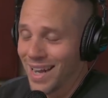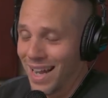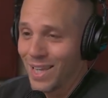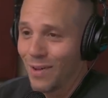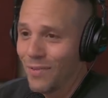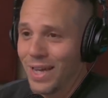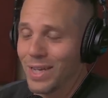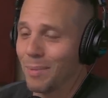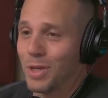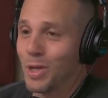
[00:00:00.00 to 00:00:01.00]
I love A E
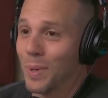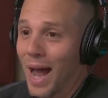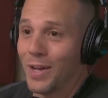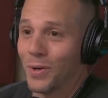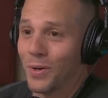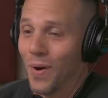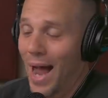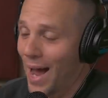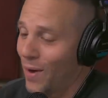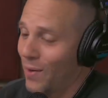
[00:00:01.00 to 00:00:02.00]
W, but I don't know
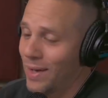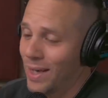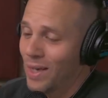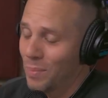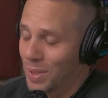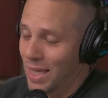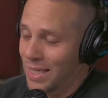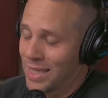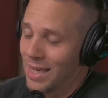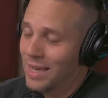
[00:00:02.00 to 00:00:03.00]
how, but they
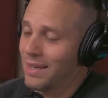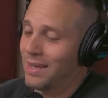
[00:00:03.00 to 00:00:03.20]
did.